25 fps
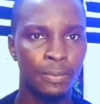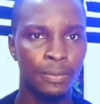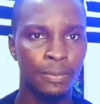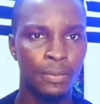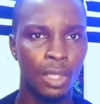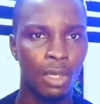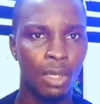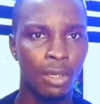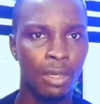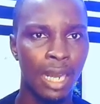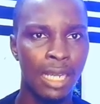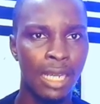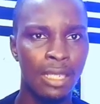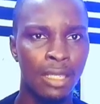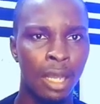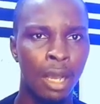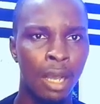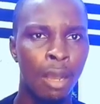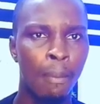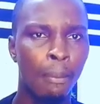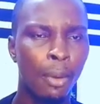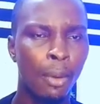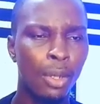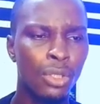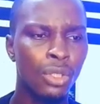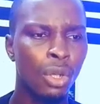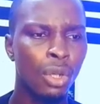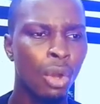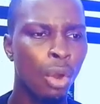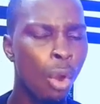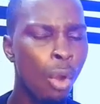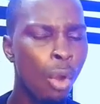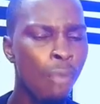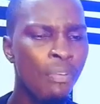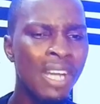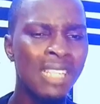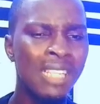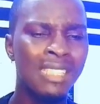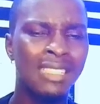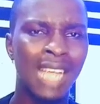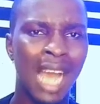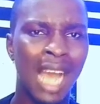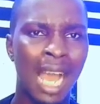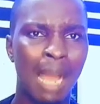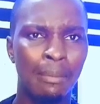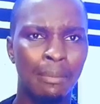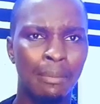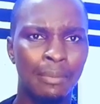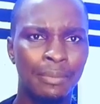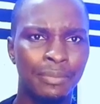all right. But over
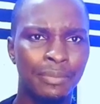time,